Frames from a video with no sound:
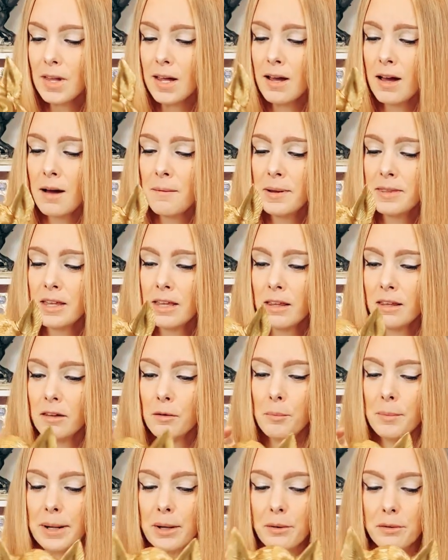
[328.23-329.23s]
Um, and the little
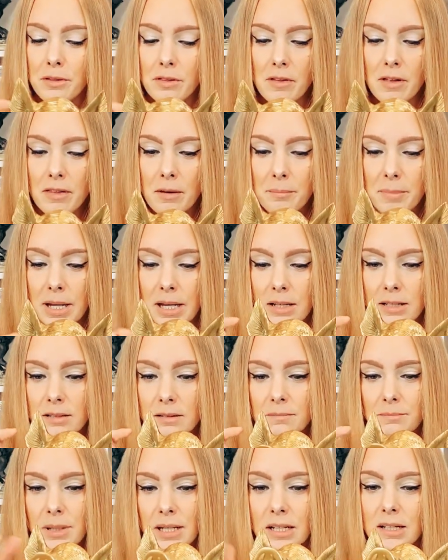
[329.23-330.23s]
mouth and then the pig,
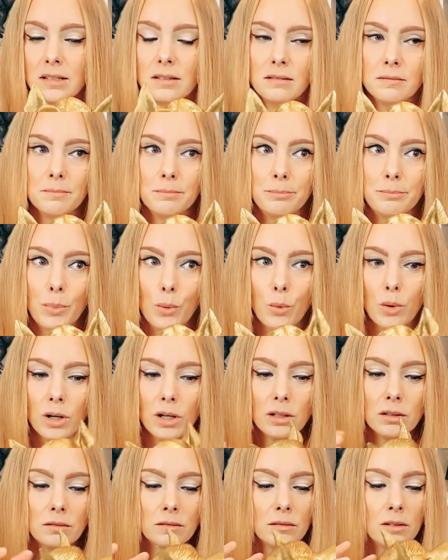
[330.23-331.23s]
pig,
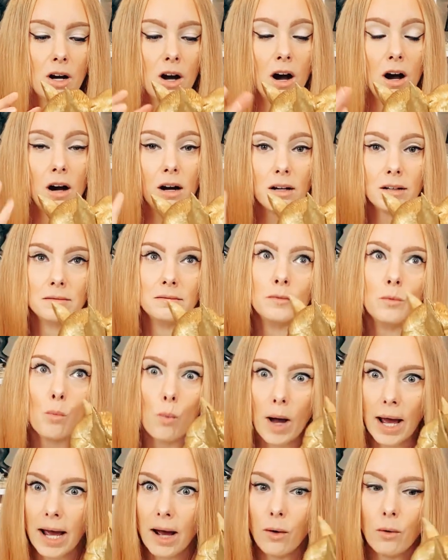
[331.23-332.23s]
boar, hog,
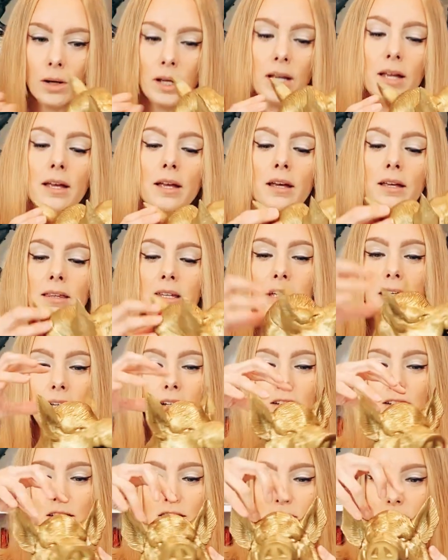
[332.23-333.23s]
wow. The
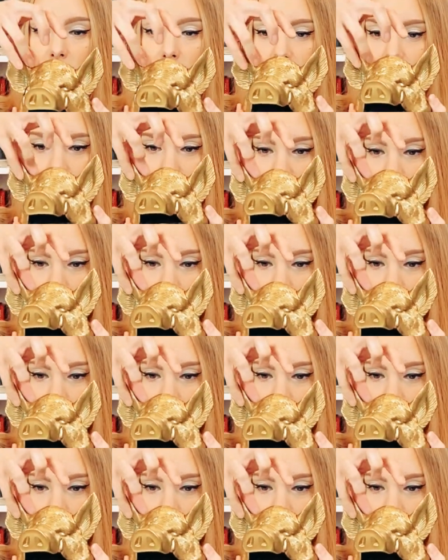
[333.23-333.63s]
ears.